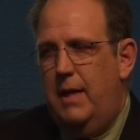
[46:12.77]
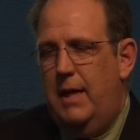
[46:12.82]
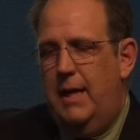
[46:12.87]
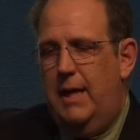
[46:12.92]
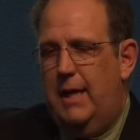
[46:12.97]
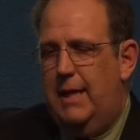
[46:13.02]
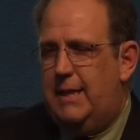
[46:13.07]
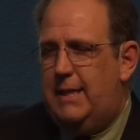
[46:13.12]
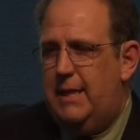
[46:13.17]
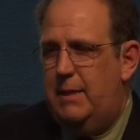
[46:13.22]

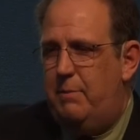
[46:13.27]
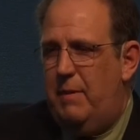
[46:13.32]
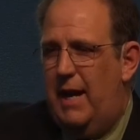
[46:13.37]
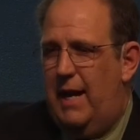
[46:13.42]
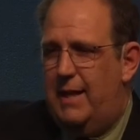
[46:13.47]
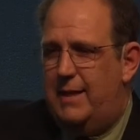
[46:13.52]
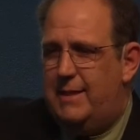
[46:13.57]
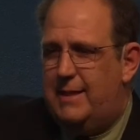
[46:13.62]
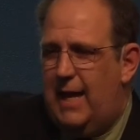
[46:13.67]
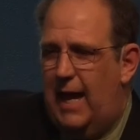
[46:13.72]
It
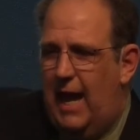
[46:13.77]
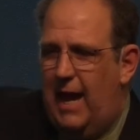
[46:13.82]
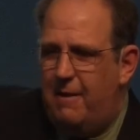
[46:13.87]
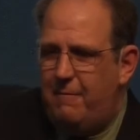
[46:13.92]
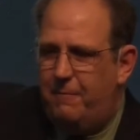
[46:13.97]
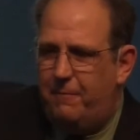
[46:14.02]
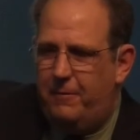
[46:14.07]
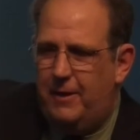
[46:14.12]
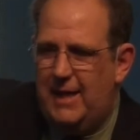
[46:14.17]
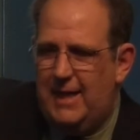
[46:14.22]
demands
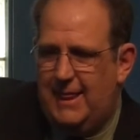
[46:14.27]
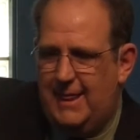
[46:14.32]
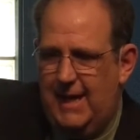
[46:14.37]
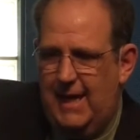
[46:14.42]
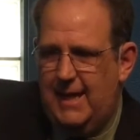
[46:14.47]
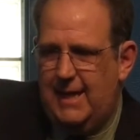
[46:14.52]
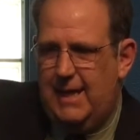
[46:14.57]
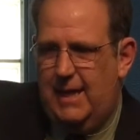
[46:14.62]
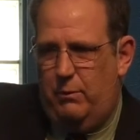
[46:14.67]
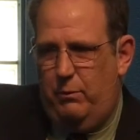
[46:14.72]

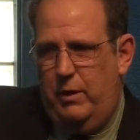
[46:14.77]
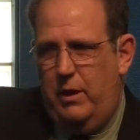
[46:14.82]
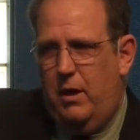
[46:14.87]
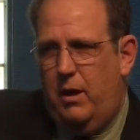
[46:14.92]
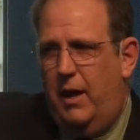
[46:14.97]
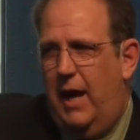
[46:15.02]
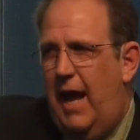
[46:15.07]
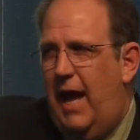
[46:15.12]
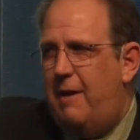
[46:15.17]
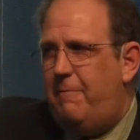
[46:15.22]
everything that we
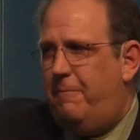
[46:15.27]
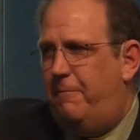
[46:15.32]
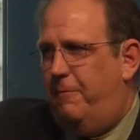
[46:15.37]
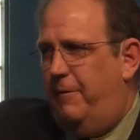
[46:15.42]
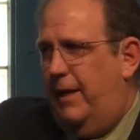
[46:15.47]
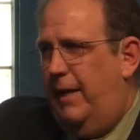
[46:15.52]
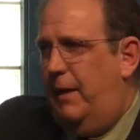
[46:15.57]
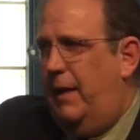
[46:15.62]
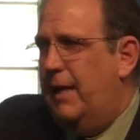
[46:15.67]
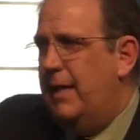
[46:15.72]
are,
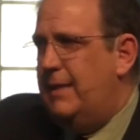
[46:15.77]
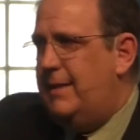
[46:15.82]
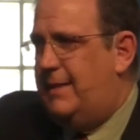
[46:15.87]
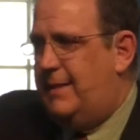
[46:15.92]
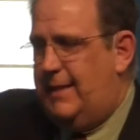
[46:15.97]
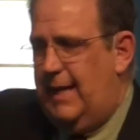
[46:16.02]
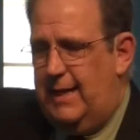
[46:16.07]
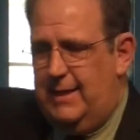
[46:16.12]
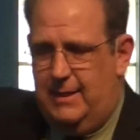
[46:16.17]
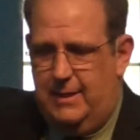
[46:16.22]
every
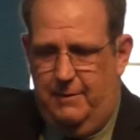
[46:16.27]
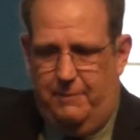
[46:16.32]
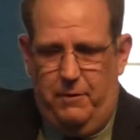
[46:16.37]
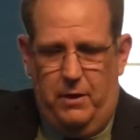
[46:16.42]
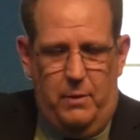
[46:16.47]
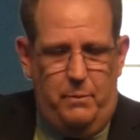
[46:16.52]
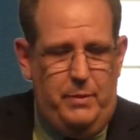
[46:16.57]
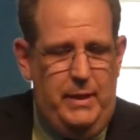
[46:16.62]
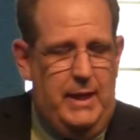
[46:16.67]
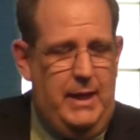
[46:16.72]
sense of
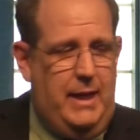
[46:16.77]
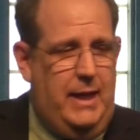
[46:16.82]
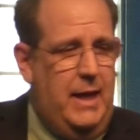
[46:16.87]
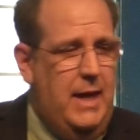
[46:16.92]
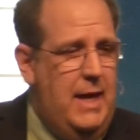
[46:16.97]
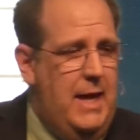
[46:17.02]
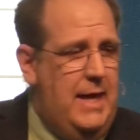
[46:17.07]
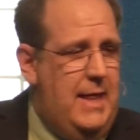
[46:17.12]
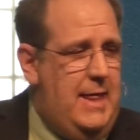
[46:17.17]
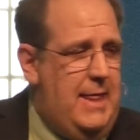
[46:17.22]
our being,
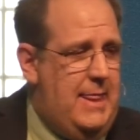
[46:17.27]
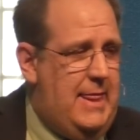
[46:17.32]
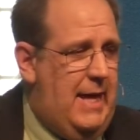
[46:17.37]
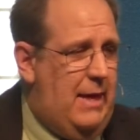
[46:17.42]
eh,